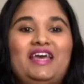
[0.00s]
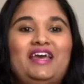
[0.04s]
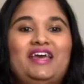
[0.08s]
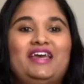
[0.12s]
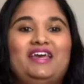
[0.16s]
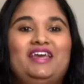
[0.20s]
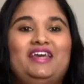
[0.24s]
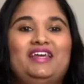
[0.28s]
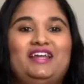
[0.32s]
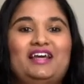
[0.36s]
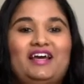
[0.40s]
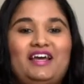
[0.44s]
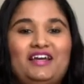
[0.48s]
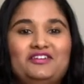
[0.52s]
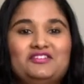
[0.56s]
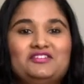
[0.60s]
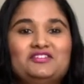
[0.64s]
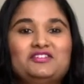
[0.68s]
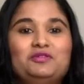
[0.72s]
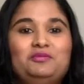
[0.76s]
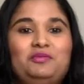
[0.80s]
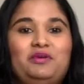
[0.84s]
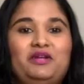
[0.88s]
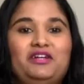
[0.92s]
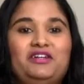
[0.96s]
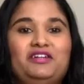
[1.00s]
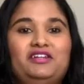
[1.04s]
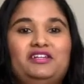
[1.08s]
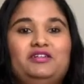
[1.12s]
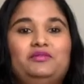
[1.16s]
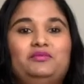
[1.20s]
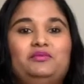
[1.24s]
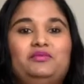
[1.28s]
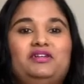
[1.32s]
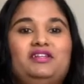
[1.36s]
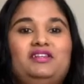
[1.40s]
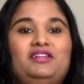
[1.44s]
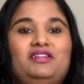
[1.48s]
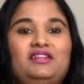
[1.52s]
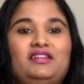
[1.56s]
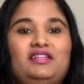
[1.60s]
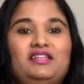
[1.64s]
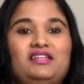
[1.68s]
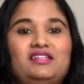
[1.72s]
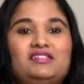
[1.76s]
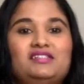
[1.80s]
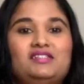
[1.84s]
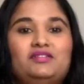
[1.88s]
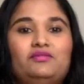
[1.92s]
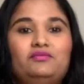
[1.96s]
And I also paired it with
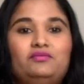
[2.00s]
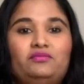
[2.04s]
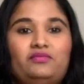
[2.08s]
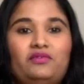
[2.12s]
this